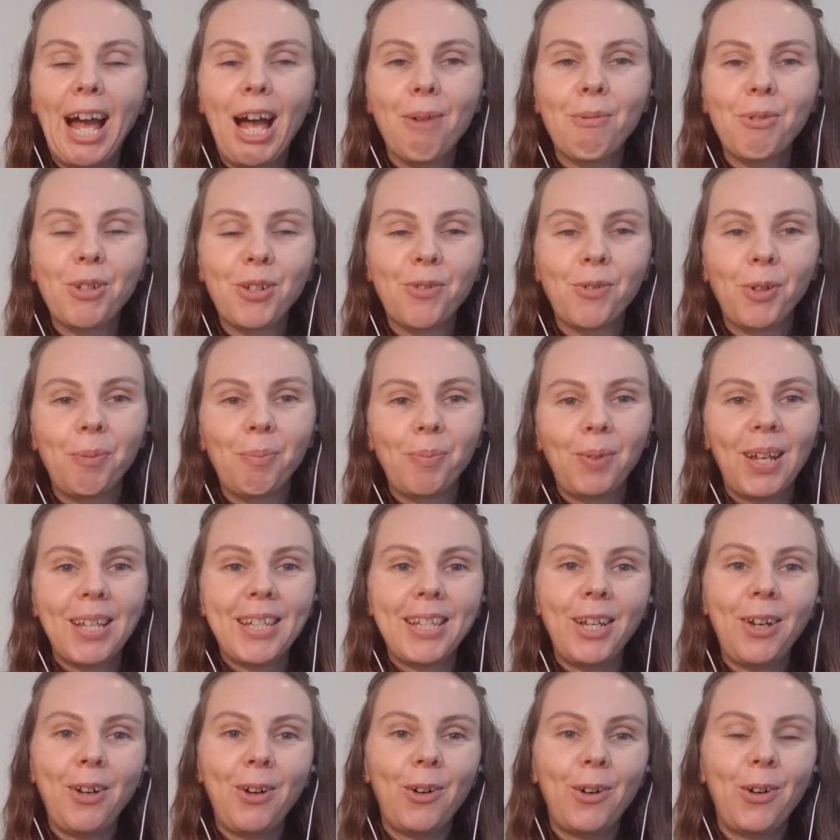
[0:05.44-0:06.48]
I'm Shivaun
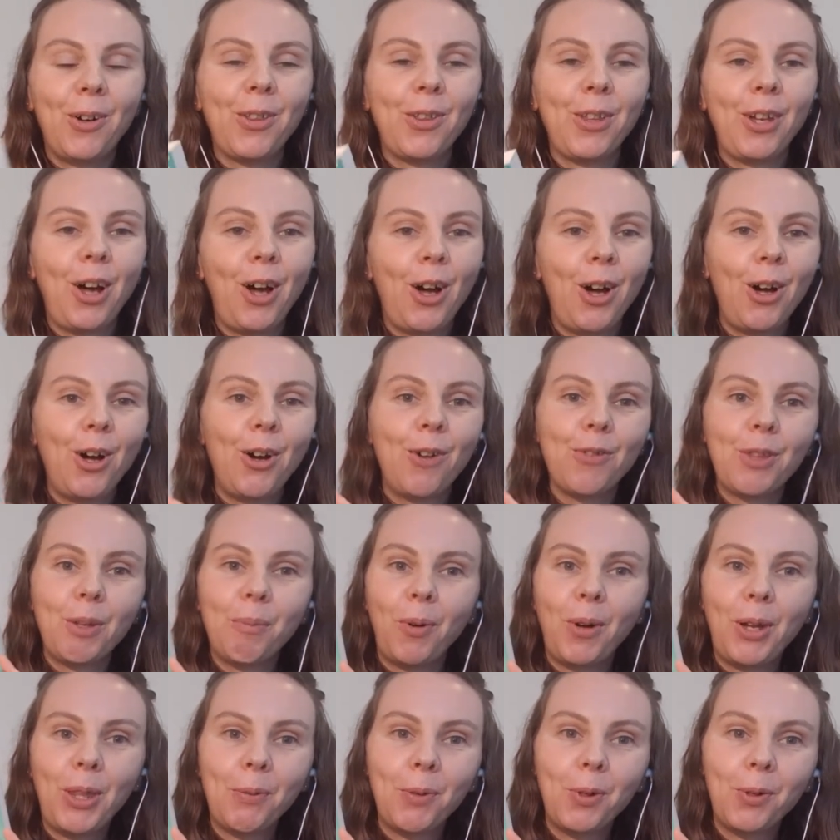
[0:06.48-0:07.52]
Plozza, author of The
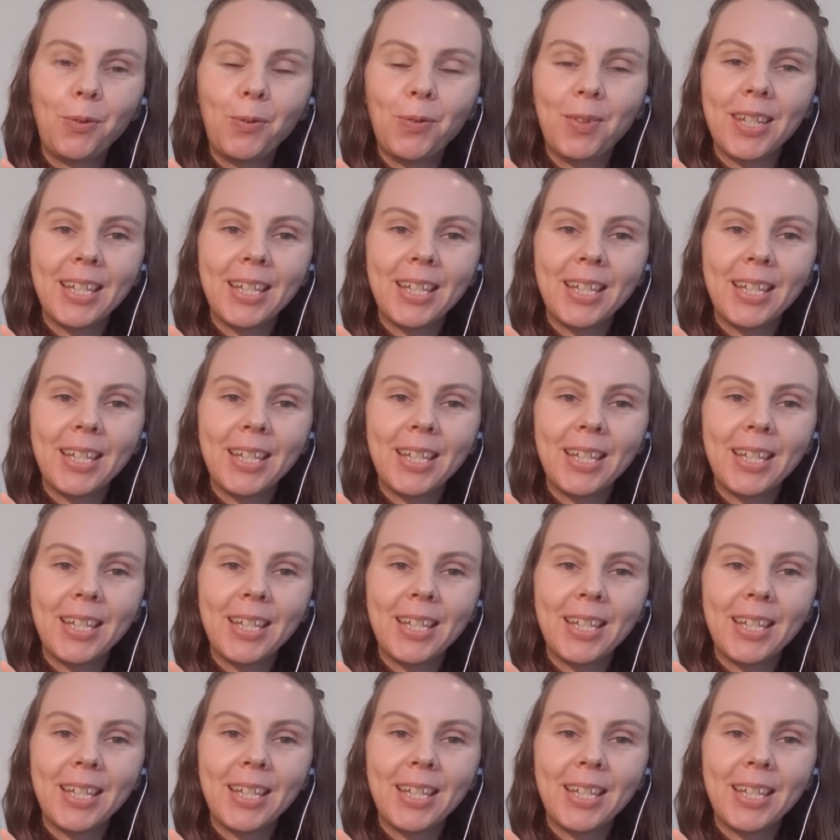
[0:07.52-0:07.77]
Boy, the Wolf, the